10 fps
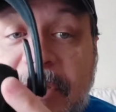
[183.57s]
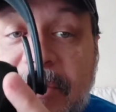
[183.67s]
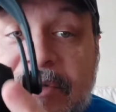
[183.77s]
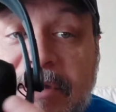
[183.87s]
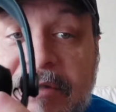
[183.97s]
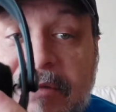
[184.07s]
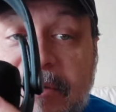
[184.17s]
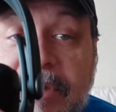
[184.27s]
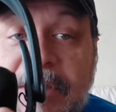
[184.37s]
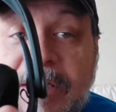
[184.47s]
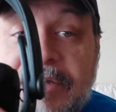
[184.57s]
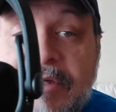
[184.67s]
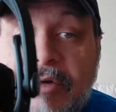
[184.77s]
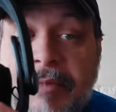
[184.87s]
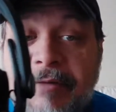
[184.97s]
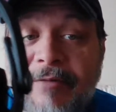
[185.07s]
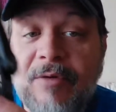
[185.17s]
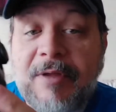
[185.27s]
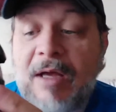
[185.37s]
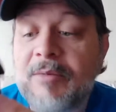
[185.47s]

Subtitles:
Been using to engineer my 4th